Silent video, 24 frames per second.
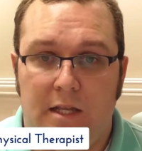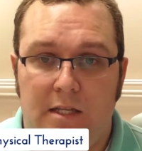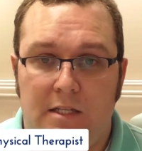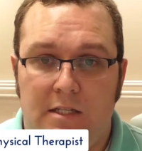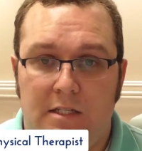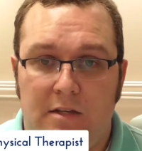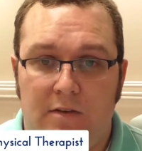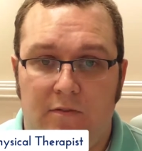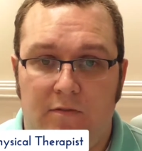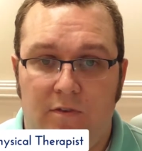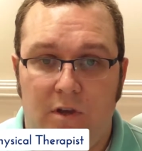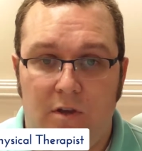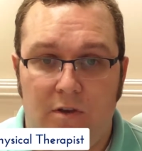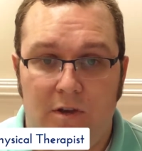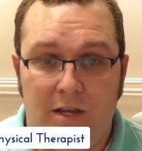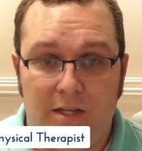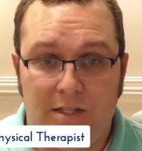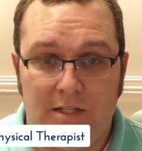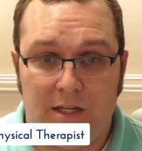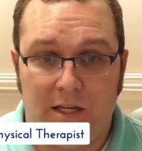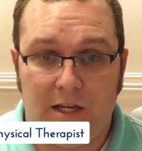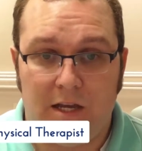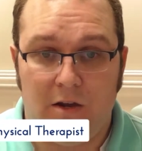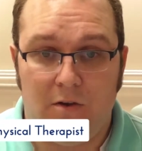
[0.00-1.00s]
Now, this is a few
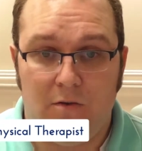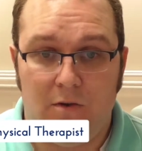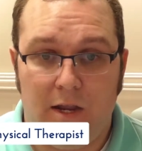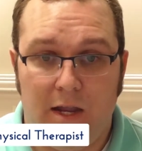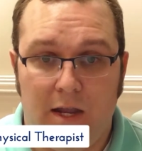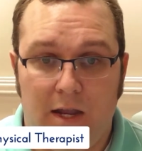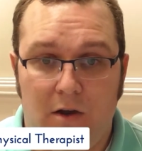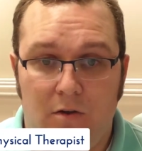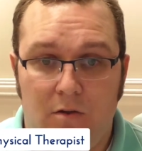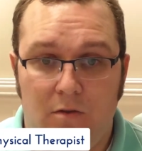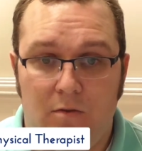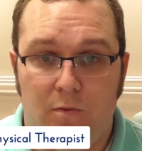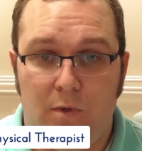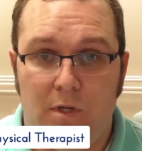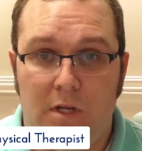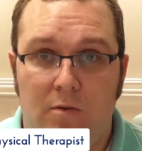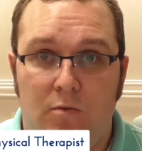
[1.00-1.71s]
years ago now.